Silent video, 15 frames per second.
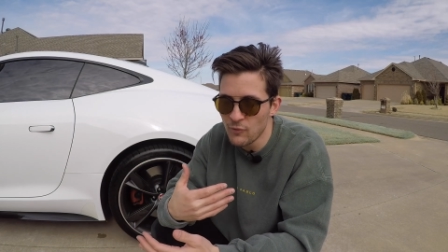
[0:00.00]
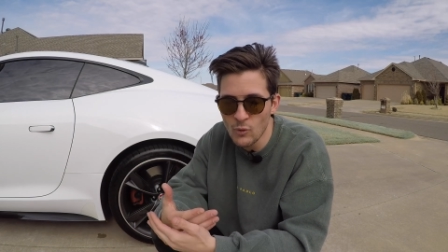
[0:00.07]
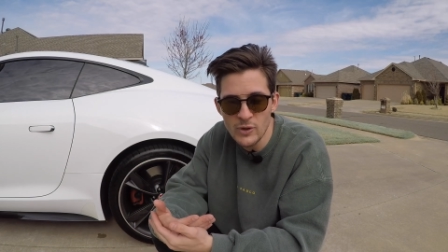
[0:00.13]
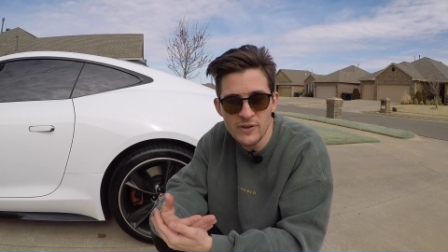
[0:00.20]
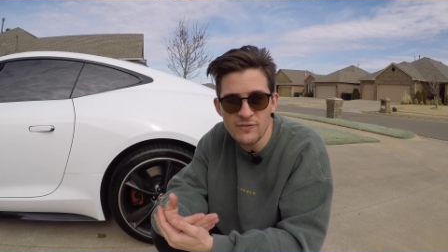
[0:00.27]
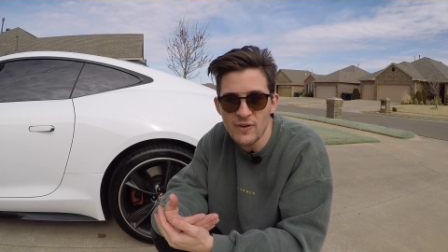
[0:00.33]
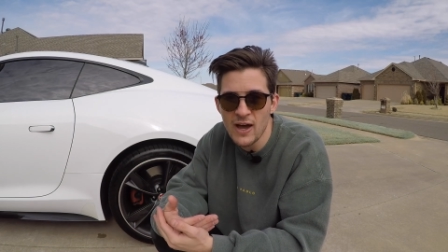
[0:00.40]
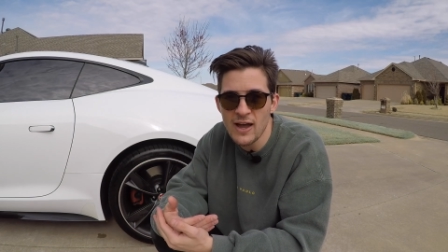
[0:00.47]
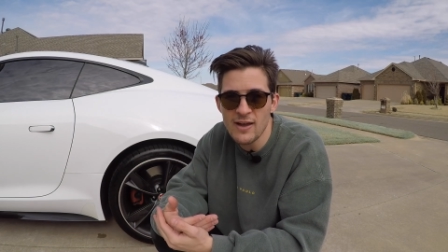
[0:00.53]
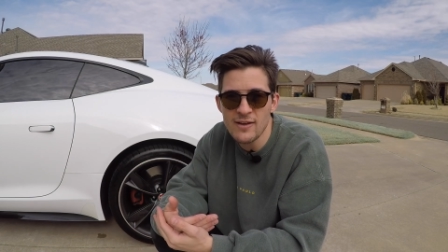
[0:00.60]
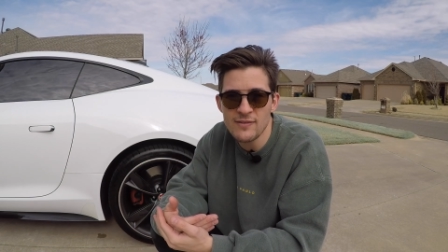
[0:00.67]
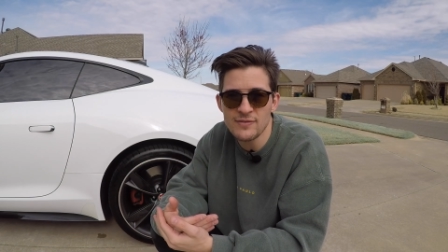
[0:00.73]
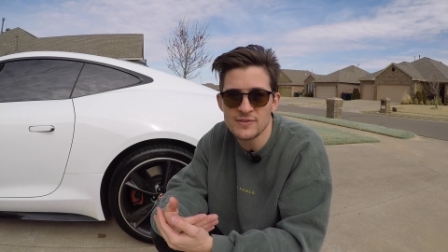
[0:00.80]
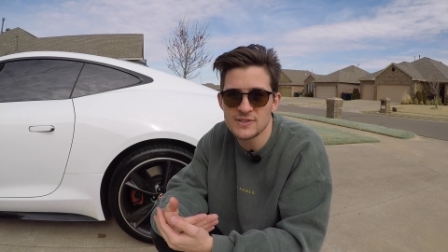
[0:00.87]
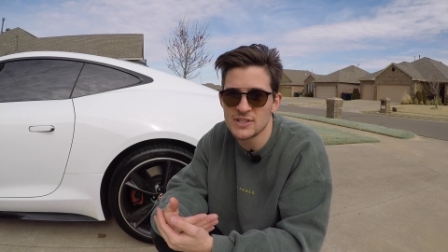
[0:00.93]

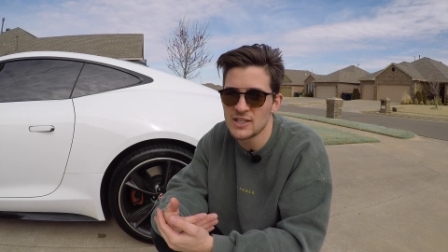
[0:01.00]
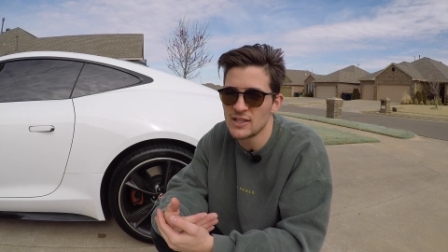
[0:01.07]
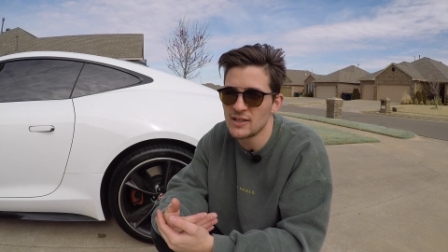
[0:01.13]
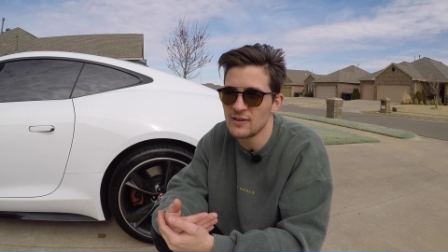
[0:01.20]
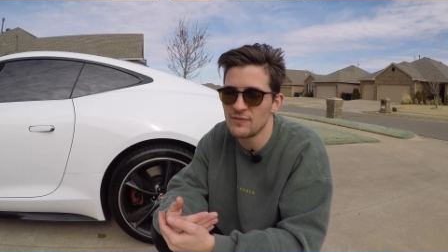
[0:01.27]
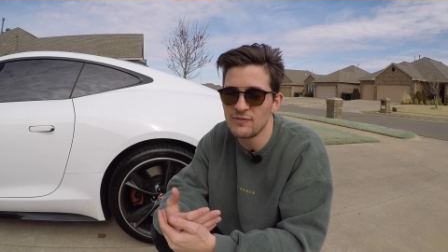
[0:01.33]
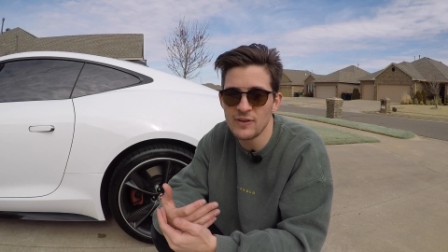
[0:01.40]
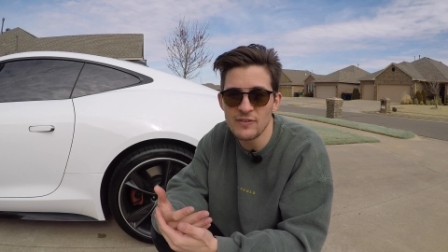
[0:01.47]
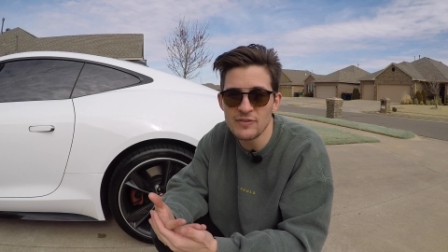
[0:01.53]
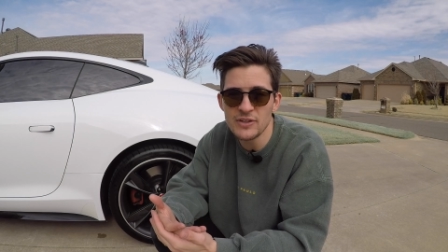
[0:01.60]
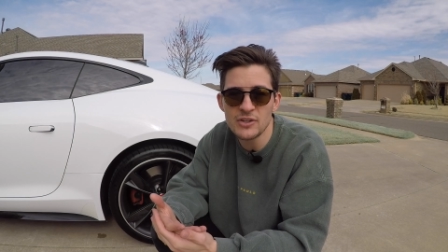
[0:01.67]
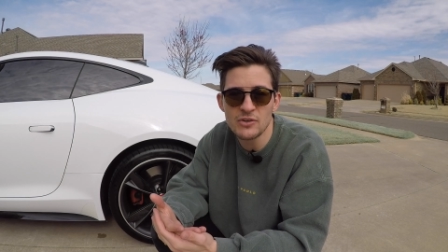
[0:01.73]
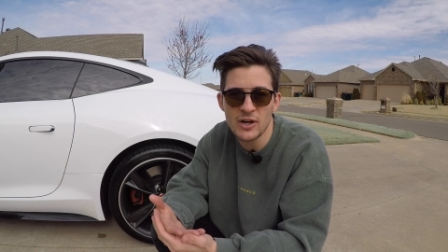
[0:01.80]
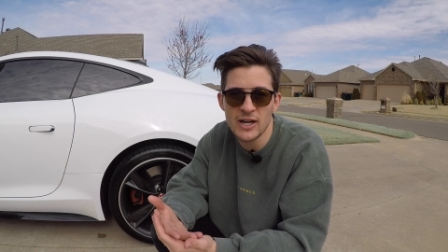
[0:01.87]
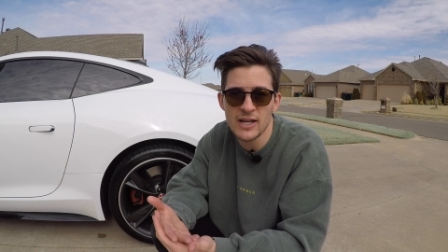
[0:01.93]
45 to
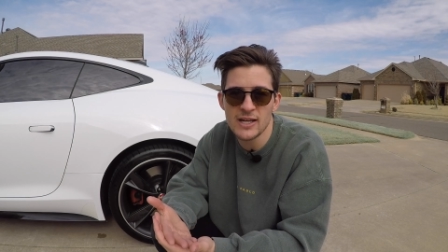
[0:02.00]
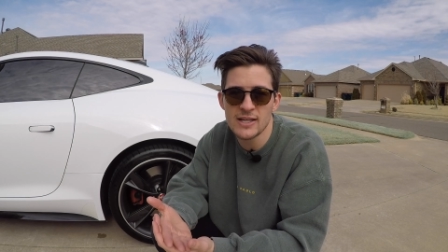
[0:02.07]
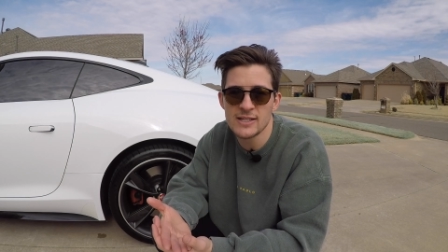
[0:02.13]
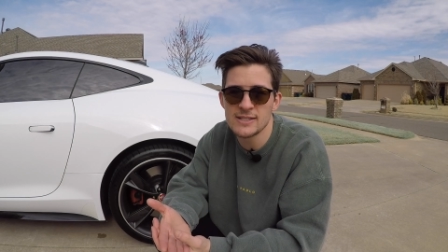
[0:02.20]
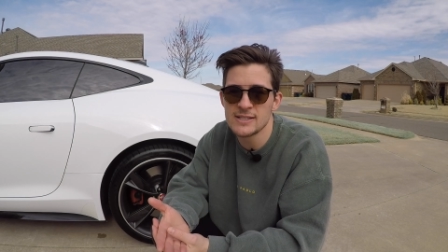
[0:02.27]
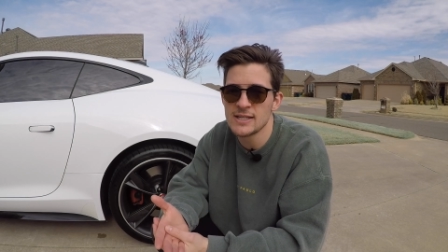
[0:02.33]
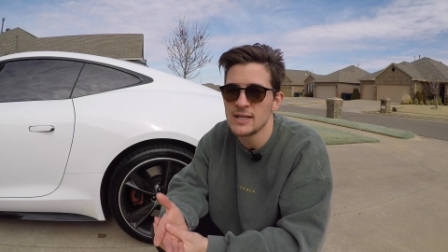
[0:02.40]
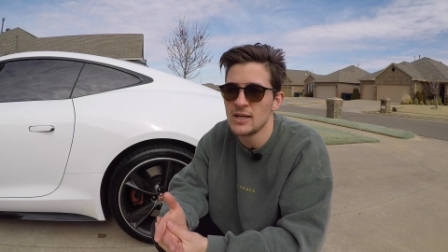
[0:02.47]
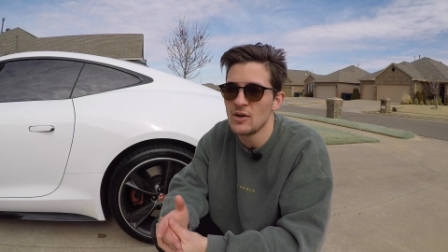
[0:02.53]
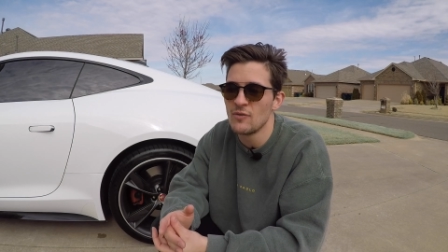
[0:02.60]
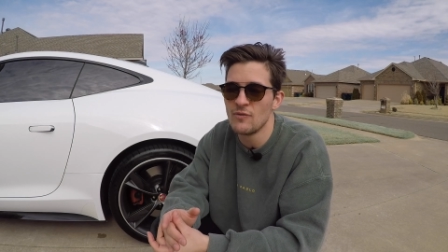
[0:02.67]
50 grand,